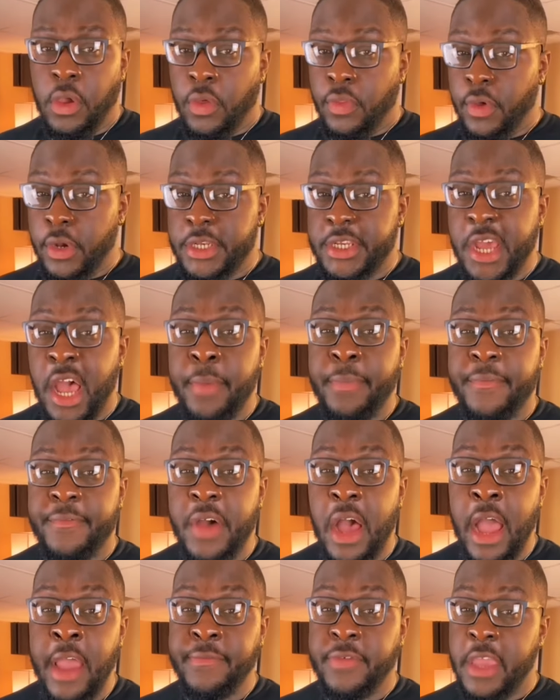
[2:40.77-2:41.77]
The top
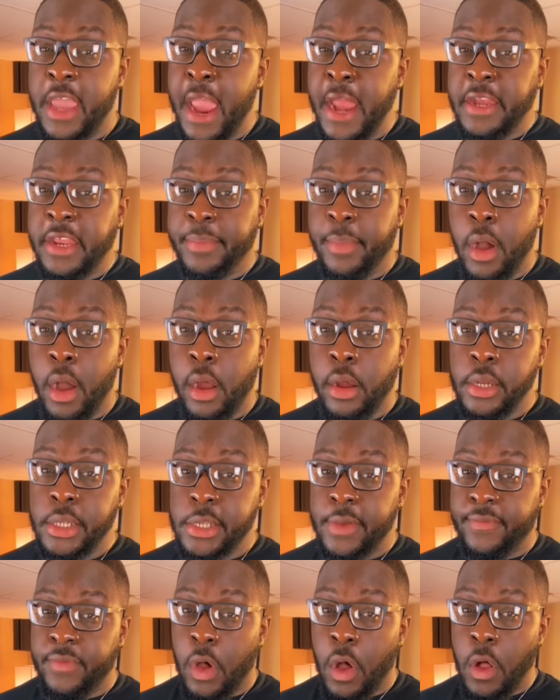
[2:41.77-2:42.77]
five candy
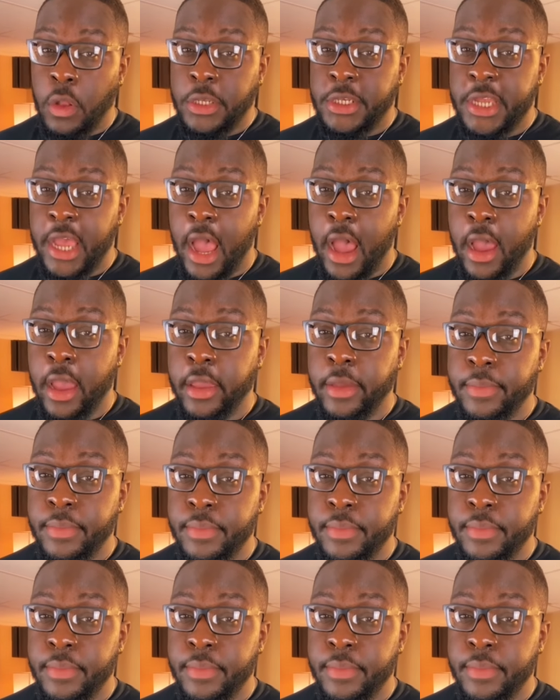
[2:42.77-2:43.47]
bars of all time.